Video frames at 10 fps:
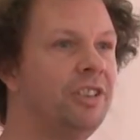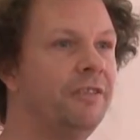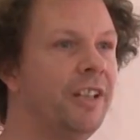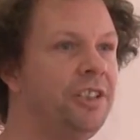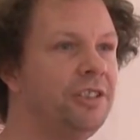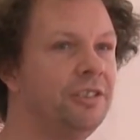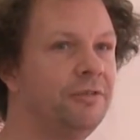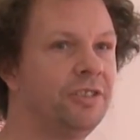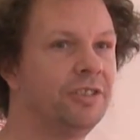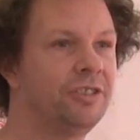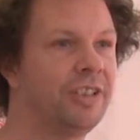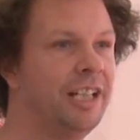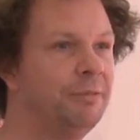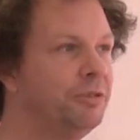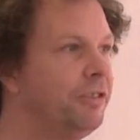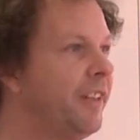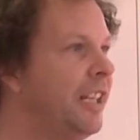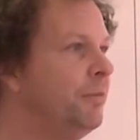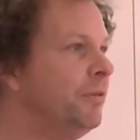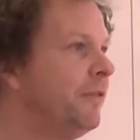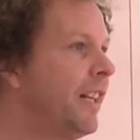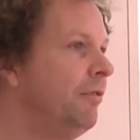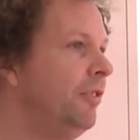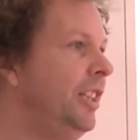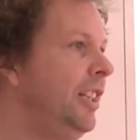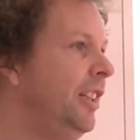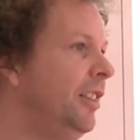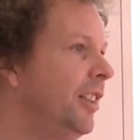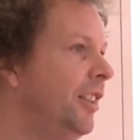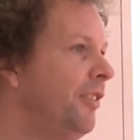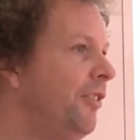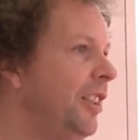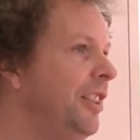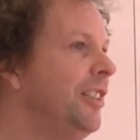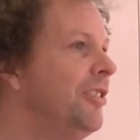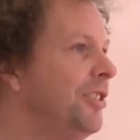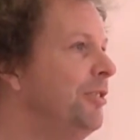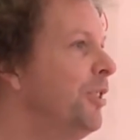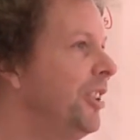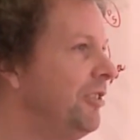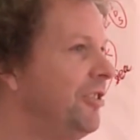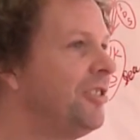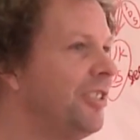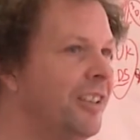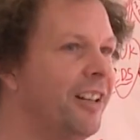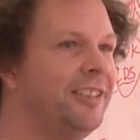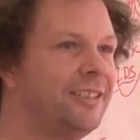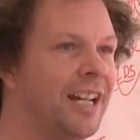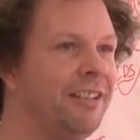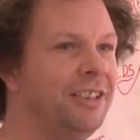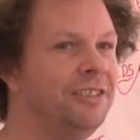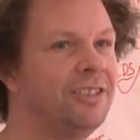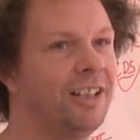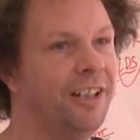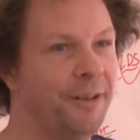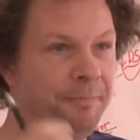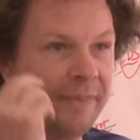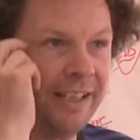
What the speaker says: Innovations for Sustainable Development without really thinking too much. It's just a nice sounding term.